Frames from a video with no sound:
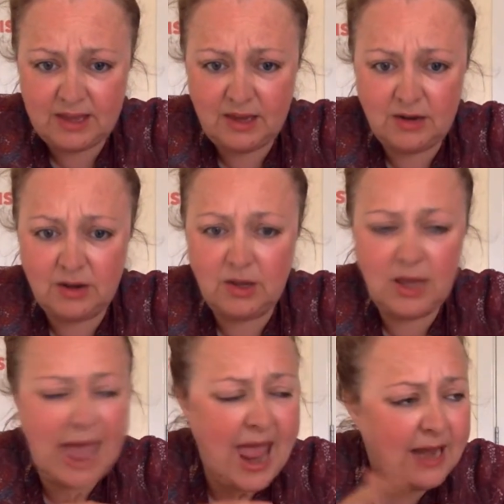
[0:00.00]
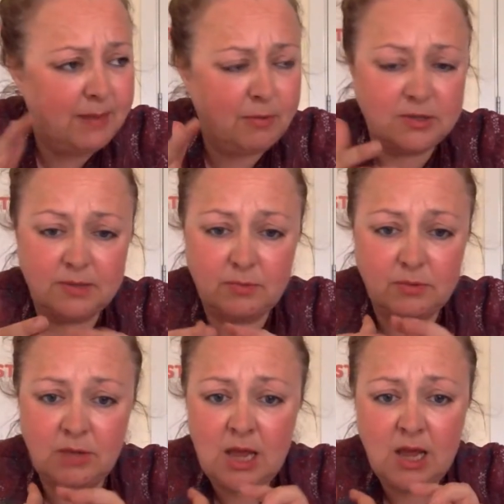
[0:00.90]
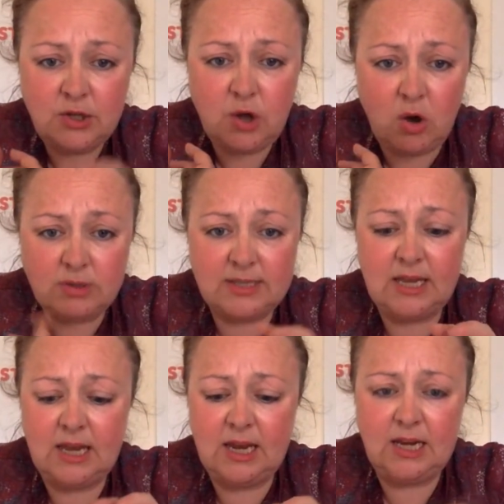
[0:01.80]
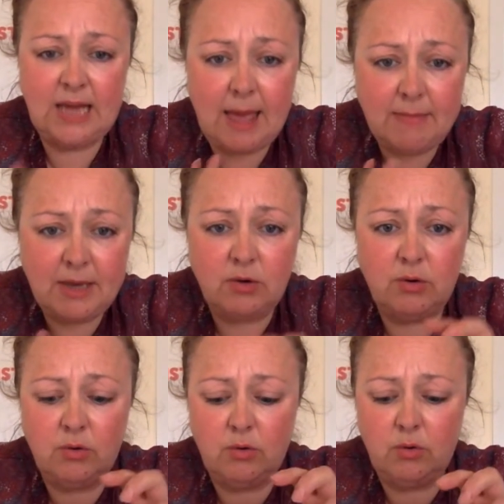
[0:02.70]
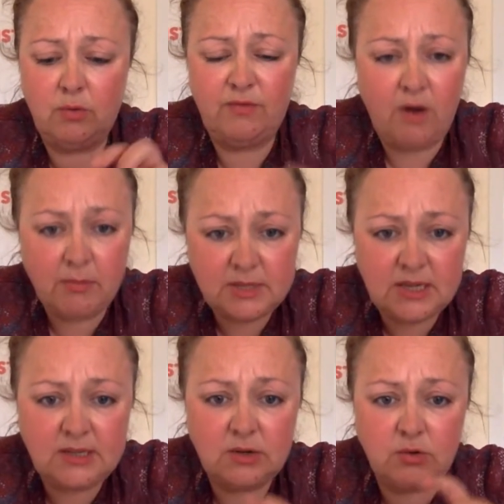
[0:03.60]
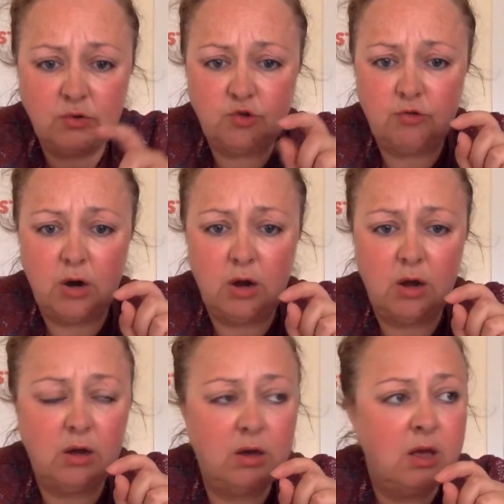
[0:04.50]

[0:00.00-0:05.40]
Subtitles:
you know, any possible toxin, chemical, pharmaceutical drug,